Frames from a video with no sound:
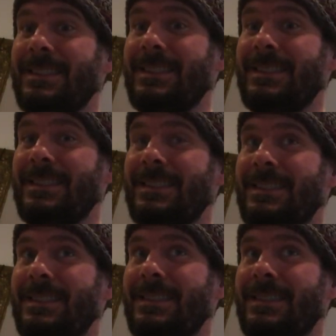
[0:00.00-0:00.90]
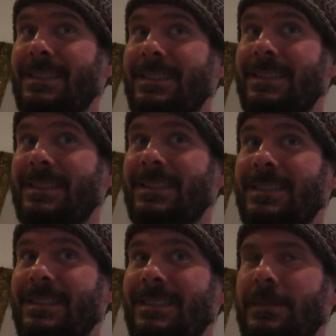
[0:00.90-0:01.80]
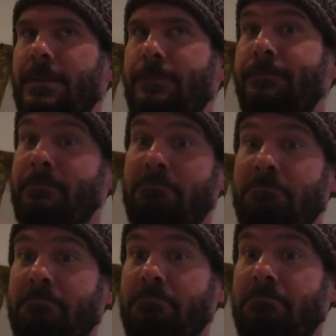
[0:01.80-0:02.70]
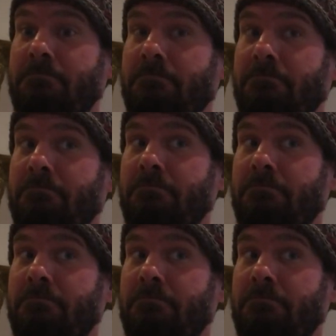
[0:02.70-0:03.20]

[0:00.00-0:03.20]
A Little Night Music by Baby Mozart from Spotify.